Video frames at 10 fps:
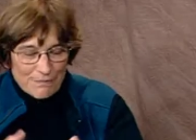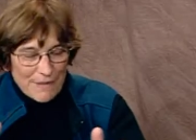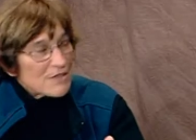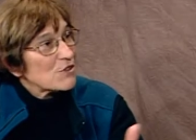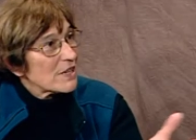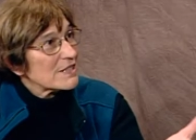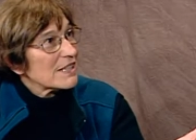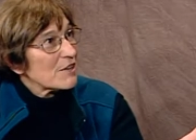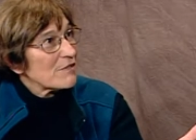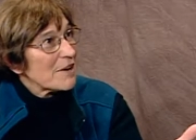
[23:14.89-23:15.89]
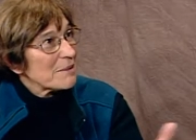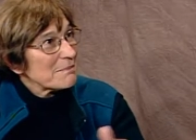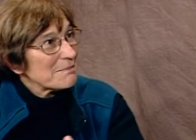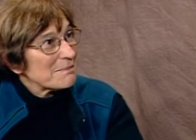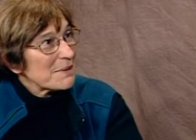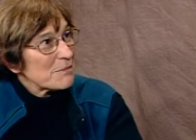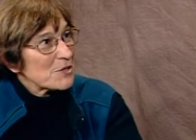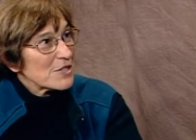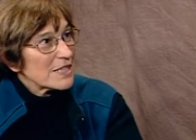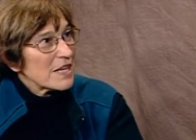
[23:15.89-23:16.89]
that's great to clarify. Yeah.
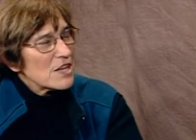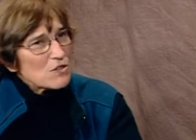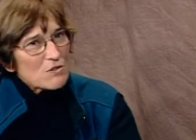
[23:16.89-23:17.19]
Appreciate that. So